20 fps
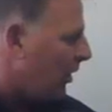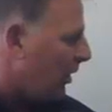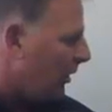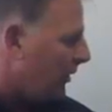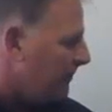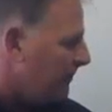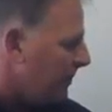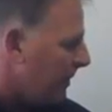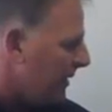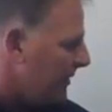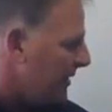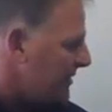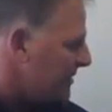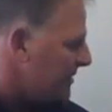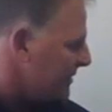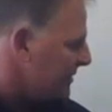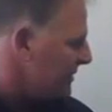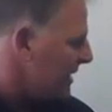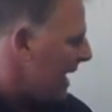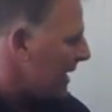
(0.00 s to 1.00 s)
heart, and
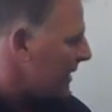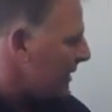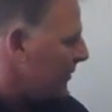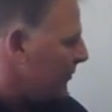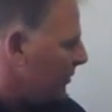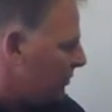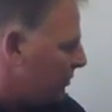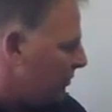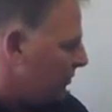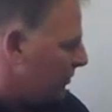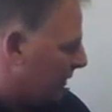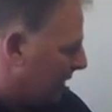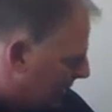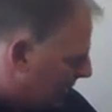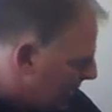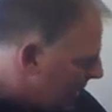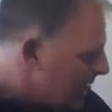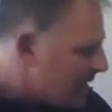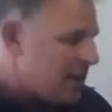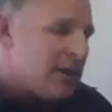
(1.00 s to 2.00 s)
that's exactly what you
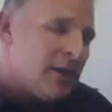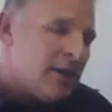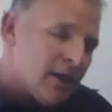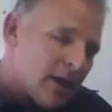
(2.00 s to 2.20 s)
can get,